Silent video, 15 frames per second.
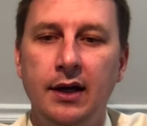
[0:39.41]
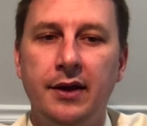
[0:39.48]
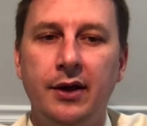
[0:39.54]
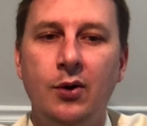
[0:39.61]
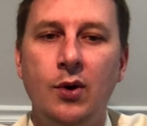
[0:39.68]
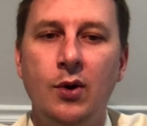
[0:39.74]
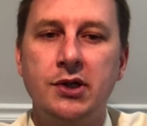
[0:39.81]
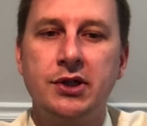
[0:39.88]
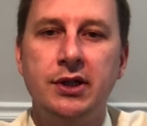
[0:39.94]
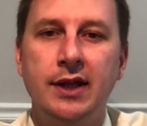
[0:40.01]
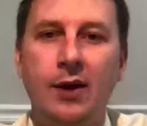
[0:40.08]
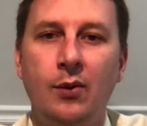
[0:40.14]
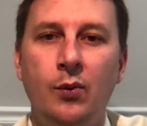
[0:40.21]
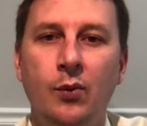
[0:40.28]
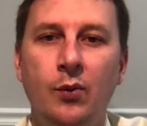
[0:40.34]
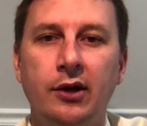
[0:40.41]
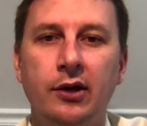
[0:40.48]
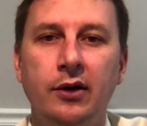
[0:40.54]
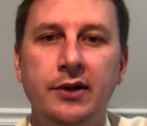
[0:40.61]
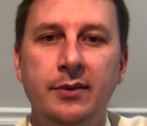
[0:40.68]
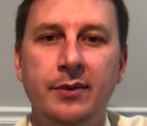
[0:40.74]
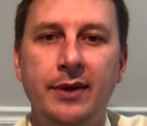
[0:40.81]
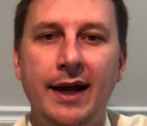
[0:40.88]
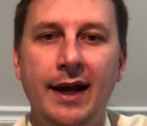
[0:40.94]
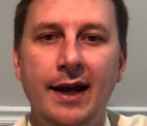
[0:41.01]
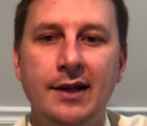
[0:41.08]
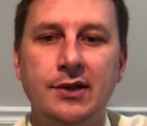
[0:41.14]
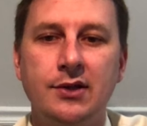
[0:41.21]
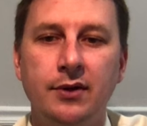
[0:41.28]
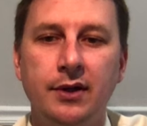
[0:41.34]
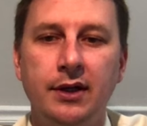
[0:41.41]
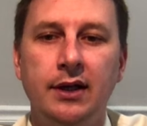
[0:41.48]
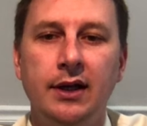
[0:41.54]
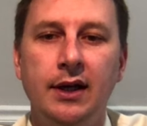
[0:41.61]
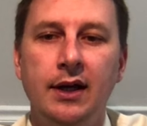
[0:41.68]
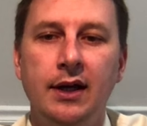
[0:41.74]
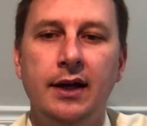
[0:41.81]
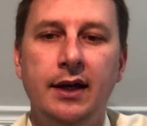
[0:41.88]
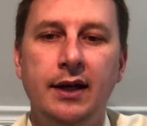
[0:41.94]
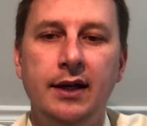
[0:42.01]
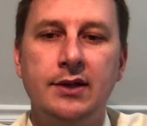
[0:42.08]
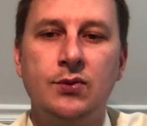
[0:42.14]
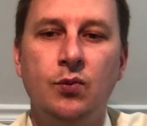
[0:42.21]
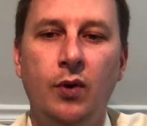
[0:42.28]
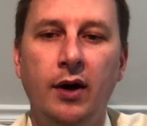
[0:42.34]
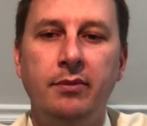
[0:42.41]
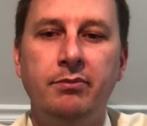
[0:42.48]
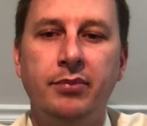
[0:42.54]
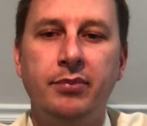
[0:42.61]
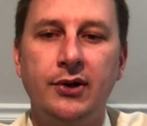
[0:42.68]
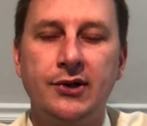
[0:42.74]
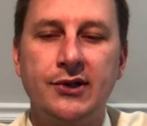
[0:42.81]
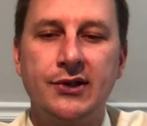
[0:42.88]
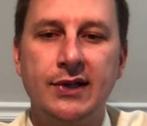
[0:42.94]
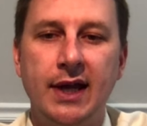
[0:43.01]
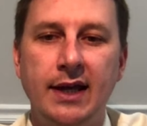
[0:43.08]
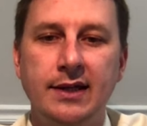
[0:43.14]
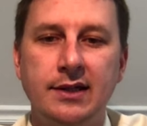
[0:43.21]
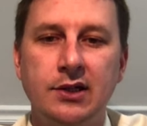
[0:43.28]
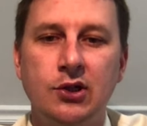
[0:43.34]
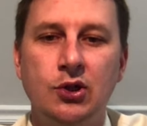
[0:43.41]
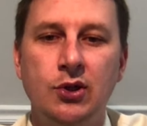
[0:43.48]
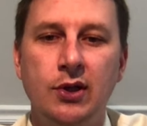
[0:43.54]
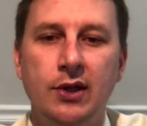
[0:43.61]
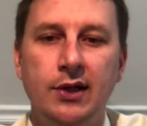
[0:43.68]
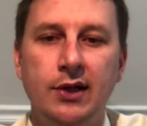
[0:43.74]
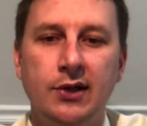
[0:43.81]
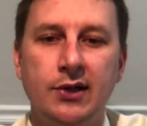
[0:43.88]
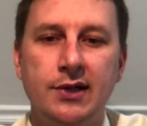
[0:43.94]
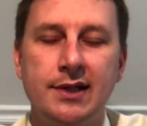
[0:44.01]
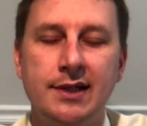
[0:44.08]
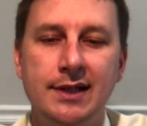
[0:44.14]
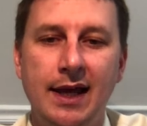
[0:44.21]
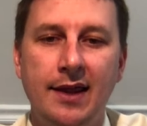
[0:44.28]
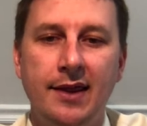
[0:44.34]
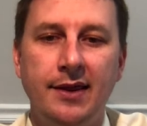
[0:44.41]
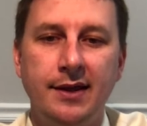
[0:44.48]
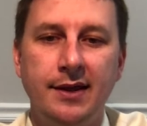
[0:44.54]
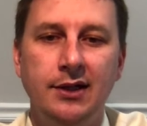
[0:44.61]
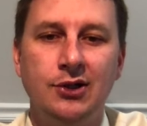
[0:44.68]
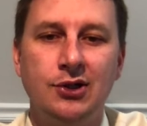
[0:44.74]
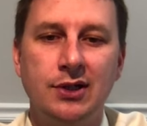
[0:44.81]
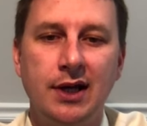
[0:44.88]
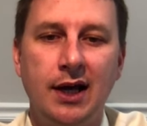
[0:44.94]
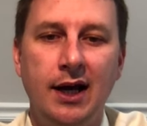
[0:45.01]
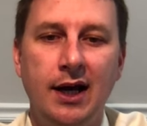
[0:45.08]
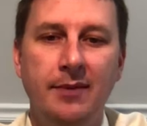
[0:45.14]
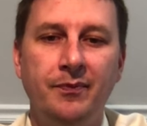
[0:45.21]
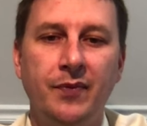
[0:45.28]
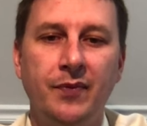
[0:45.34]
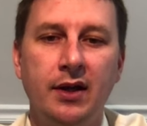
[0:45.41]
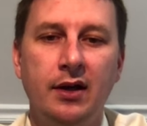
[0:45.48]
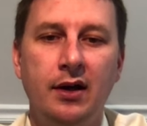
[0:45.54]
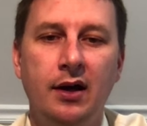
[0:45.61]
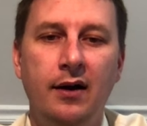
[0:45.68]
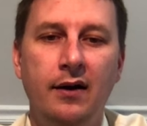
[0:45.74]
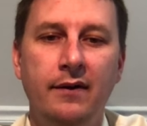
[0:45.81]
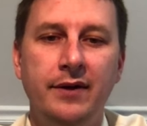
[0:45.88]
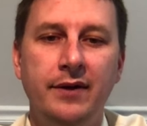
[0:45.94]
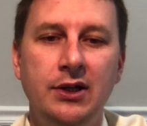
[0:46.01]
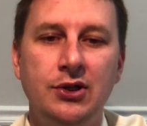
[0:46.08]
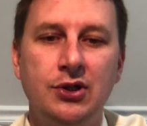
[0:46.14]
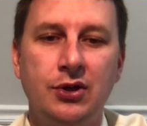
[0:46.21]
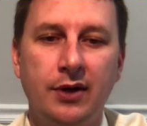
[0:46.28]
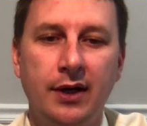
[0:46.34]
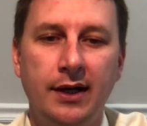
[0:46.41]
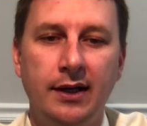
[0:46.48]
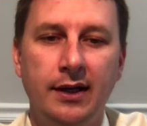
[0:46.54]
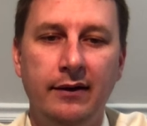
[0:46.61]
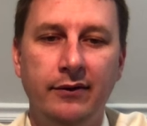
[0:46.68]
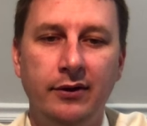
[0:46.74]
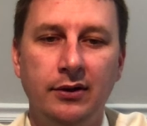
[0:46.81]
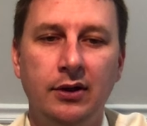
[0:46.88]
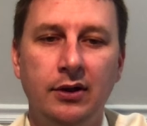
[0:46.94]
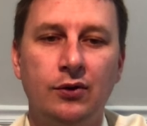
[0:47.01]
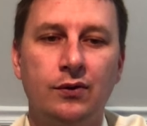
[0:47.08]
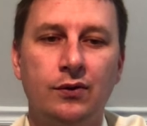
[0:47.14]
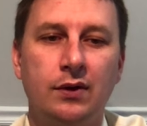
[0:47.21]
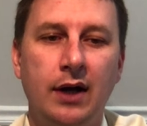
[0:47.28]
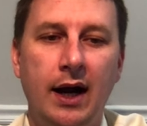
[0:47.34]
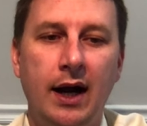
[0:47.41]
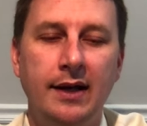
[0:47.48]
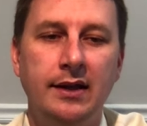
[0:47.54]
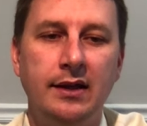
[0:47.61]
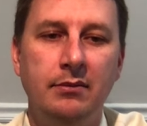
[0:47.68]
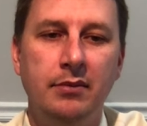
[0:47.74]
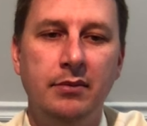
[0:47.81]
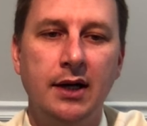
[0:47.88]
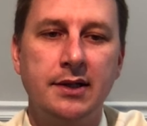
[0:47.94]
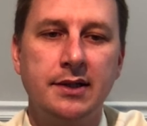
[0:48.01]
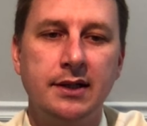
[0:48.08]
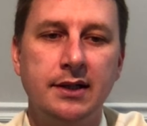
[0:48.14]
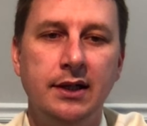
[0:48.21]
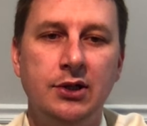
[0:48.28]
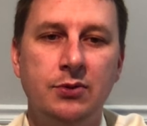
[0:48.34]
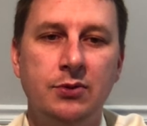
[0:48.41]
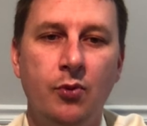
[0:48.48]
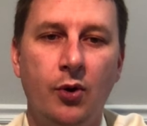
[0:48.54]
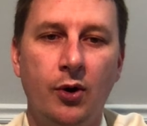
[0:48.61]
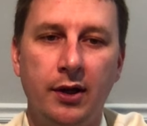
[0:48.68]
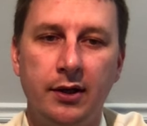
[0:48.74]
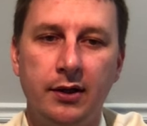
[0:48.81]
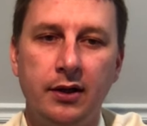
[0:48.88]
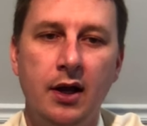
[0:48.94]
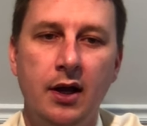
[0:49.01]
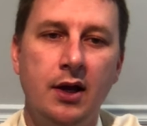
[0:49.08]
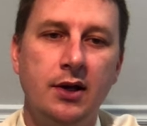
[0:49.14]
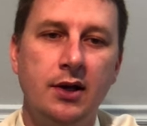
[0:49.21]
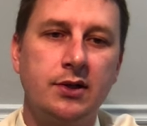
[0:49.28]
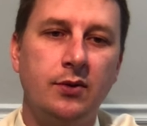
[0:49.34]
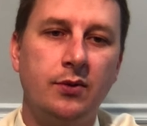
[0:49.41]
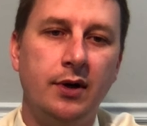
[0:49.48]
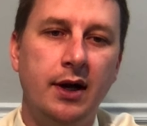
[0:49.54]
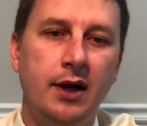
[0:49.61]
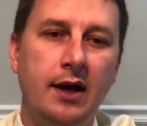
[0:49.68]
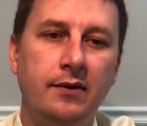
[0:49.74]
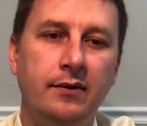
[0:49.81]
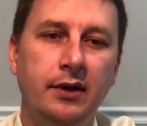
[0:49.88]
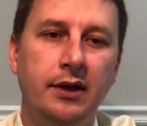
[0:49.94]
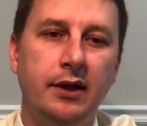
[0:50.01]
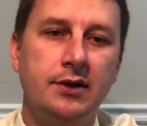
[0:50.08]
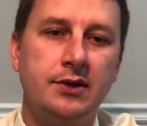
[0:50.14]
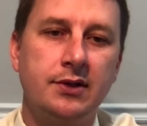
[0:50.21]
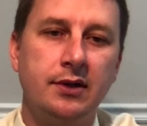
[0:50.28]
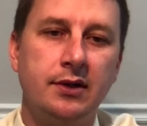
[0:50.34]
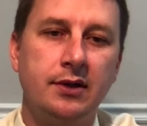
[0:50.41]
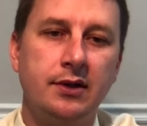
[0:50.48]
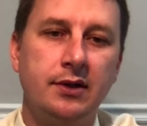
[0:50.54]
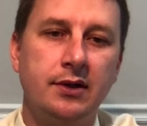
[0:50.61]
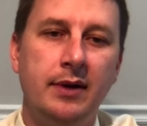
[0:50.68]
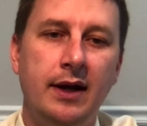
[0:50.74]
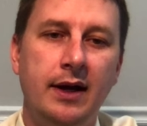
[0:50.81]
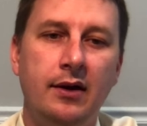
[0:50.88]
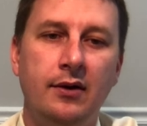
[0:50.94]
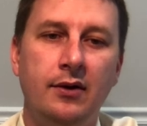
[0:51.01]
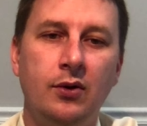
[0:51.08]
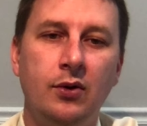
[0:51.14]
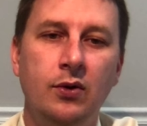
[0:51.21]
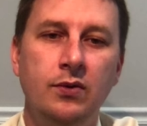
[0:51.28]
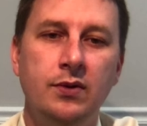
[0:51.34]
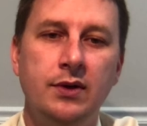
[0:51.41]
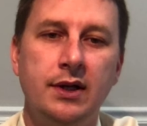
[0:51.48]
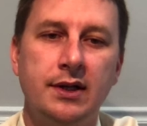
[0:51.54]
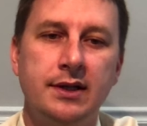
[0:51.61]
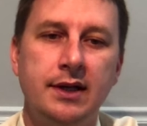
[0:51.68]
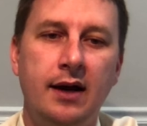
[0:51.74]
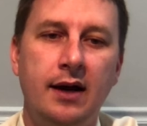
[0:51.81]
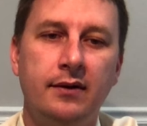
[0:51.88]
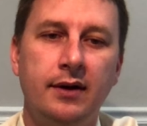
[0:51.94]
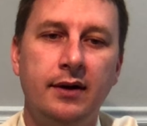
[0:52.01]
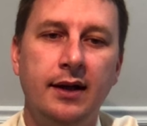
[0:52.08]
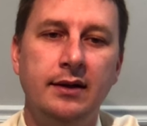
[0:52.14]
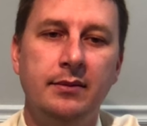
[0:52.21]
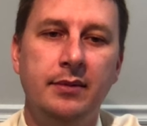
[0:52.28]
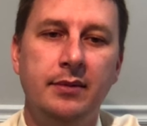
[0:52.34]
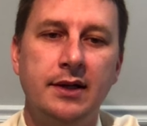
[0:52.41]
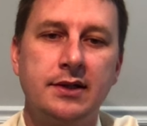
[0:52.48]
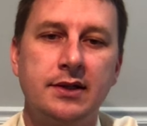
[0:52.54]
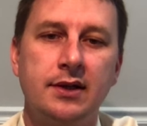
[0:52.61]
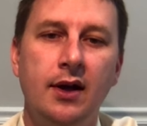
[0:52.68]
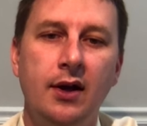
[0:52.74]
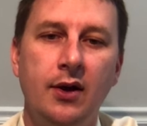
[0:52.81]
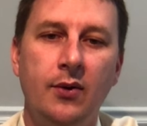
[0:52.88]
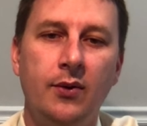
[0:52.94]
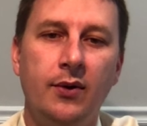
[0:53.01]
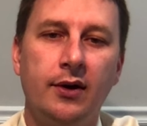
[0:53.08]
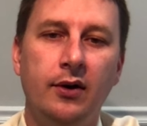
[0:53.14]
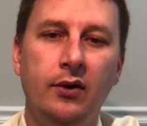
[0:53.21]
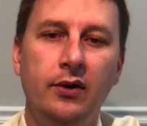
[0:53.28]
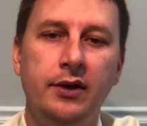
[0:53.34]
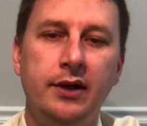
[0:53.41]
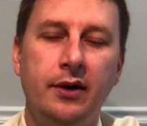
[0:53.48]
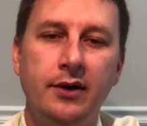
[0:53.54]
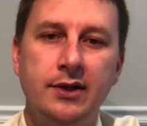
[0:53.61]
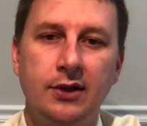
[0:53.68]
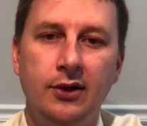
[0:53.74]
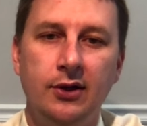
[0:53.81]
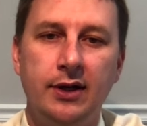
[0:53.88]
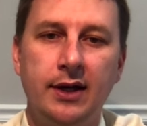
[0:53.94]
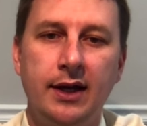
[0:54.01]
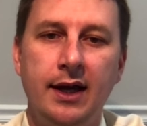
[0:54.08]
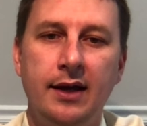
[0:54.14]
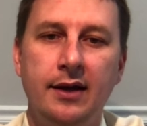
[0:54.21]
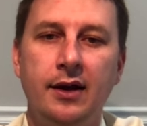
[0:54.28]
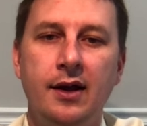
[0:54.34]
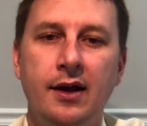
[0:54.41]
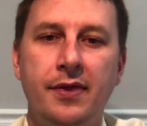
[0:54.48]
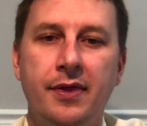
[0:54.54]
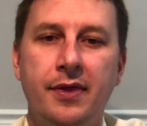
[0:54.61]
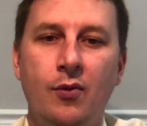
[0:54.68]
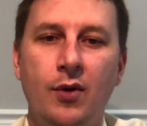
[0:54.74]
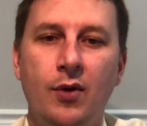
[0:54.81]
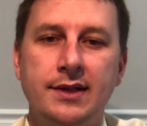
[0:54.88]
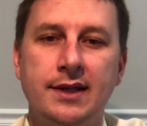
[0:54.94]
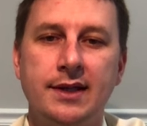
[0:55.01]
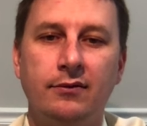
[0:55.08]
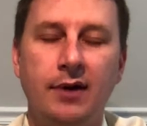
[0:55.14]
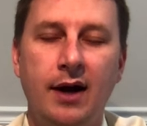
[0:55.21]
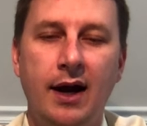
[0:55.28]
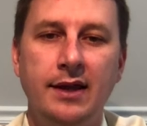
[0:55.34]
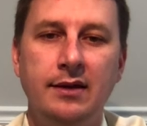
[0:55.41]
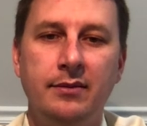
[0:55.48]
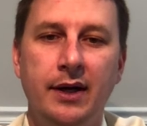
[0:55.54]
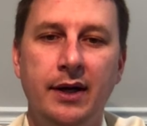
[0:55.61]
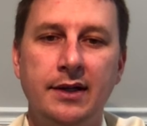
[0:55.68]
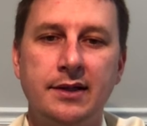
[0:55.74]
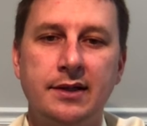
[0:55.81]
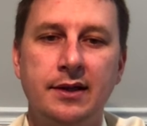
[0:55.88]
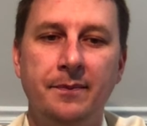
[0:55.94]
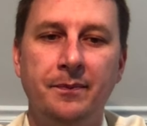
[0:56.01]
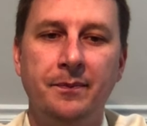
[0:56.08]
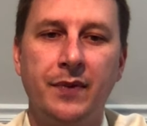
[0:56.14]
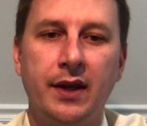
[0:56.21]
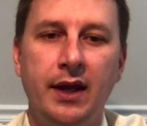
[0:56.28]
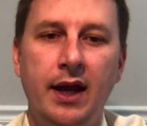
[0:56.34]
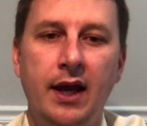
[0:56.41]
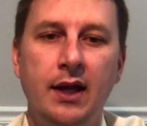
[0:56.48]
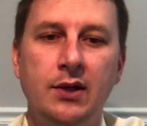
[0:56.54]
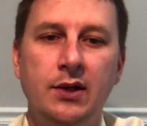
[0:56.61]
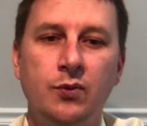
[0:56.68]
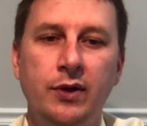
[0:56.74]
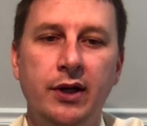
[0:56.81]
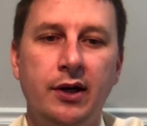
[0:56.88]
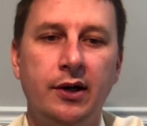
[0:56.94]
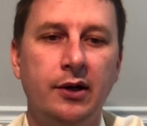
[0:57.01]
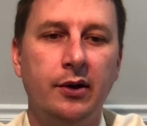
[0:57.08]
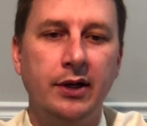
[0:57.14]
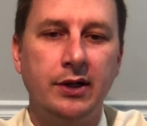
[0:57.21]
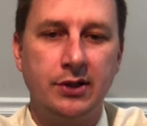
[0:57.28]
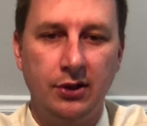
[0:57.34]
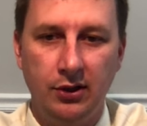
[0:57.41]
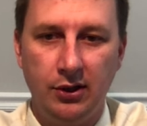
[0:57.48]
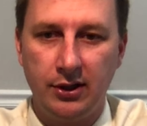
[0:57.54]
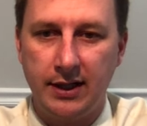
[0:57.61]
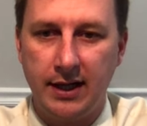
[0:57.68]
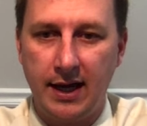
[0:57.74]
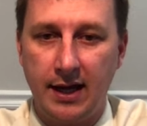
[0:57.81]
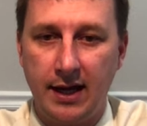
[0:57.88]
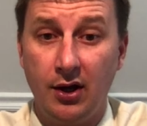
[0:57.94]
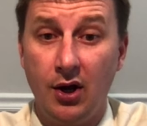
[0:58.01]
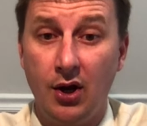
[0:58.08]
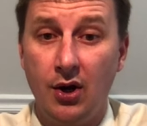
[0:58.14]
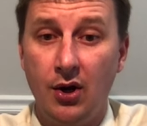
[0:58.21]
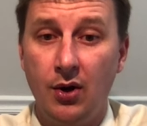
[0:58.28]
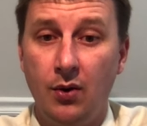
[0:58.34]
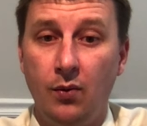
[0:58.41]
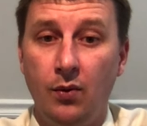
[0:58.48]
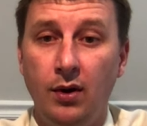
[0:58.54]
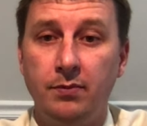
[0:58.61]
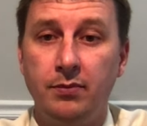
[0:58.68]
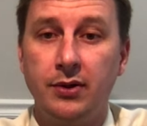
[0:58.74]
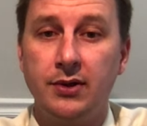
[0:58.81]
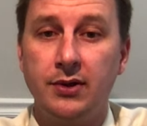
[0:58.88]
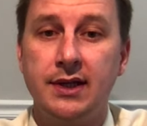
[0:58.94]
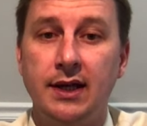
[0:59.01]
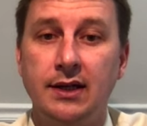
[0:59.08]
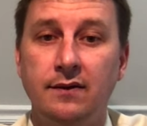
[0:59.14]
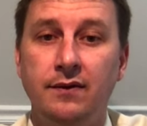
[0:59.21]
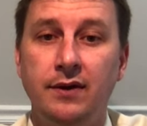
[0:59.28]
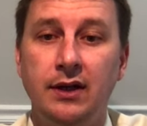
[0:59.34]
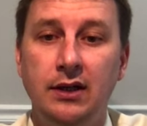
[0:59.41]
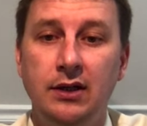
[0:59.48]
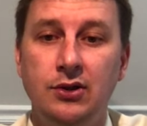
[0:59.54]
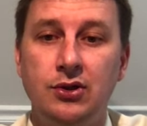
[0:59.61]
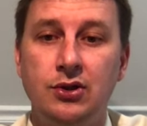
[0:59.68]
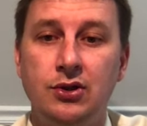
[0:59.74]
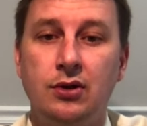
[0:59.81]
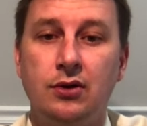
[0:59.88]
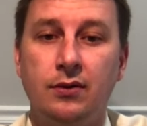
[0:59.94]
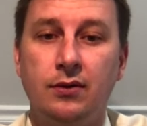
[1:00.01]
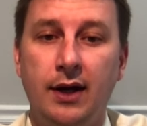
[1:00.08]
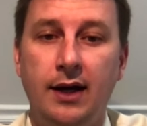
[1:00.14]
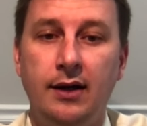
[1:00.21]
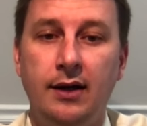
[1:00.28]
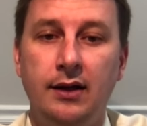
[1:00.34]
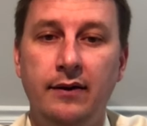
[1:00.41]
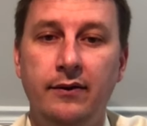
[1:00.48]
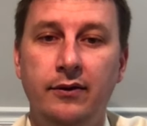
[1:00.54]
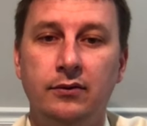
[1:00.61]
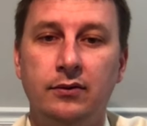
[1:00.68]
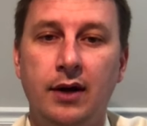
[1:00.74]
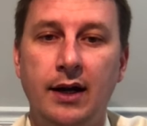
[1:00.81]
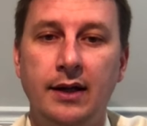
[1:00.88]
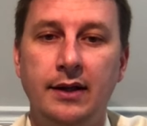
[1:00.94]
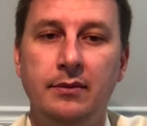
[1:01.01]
The question that we are going to be answering is what percent to the nearest 10th each time of each grade level ride the bus each morning. So we're not really concerned about who does not ride the bus. We're only going to look at the ones that ride the bus, and we are going to look at what percent of each grade level ride the